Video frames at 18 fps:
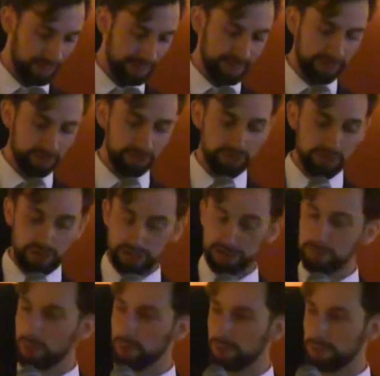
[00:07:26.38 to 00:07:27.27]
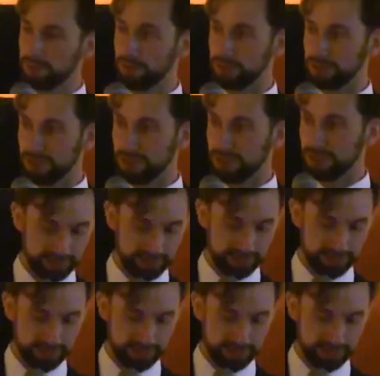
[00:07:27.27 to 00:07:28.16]
I care a lot about what
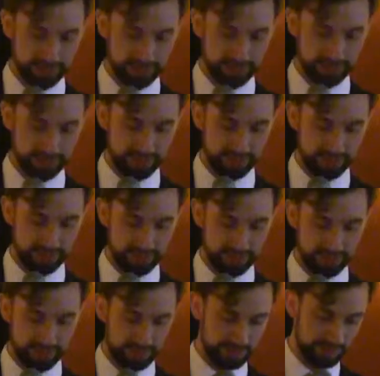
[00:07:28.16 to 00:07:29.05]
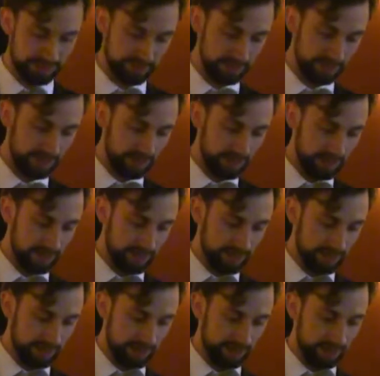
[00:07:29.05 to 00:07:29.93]
Yoshi thinks.
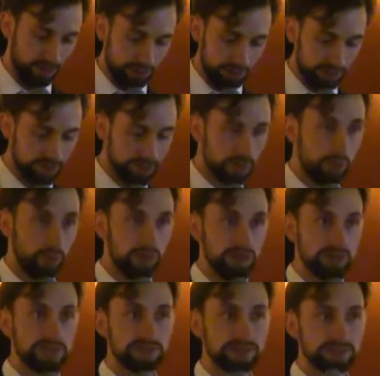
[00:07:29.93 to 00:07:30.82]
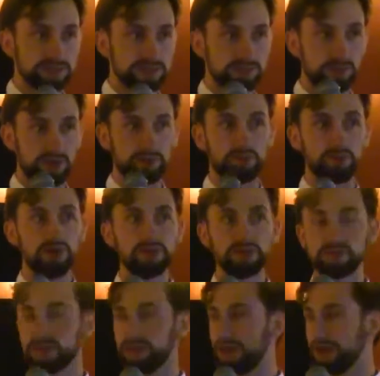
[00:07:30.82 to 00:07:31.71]
And all of the qualities in my
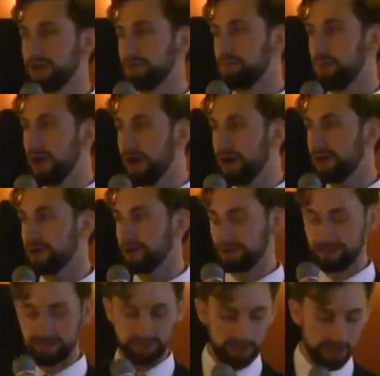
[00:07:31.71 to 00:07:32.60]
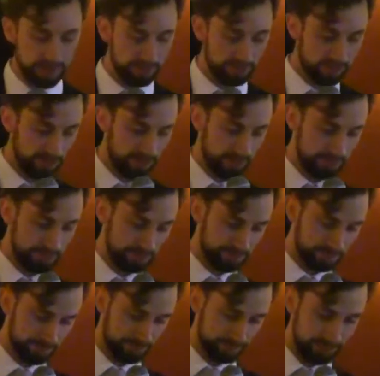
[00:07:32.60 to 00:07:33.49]
brother that I admire and love,
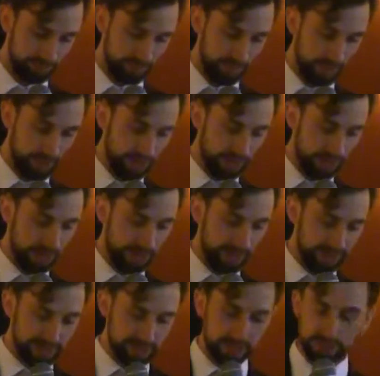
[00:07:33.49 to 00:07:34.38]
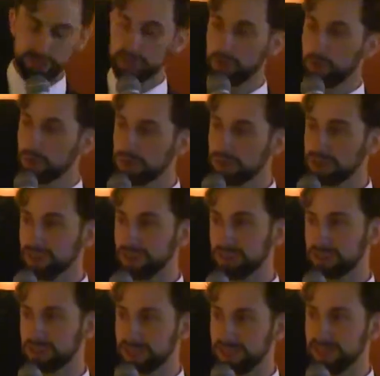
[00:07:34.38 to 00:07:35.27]
I can tell that
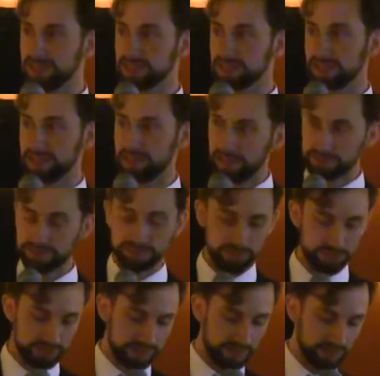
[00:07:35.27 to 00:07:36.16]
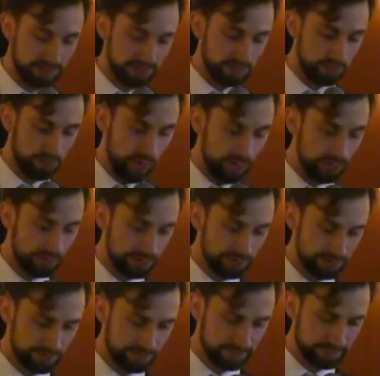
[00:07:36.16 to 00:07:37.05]
Yoshi sees and loves those things as well.
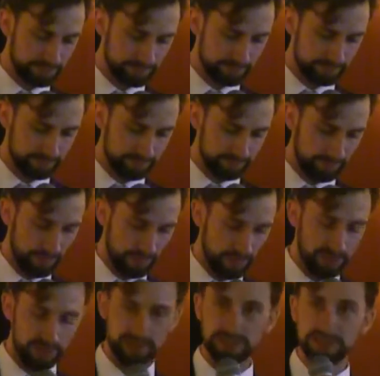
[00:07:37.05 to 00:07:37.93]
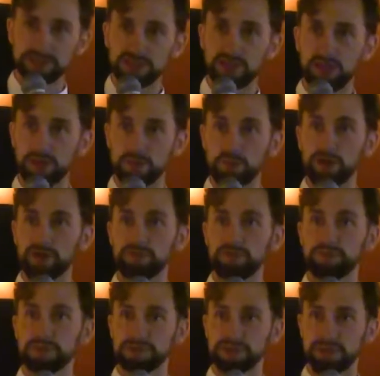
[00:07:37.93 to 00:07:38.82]
And she saw them right
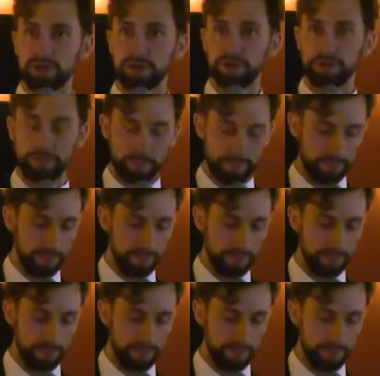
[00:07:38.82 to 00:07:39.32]
from the start.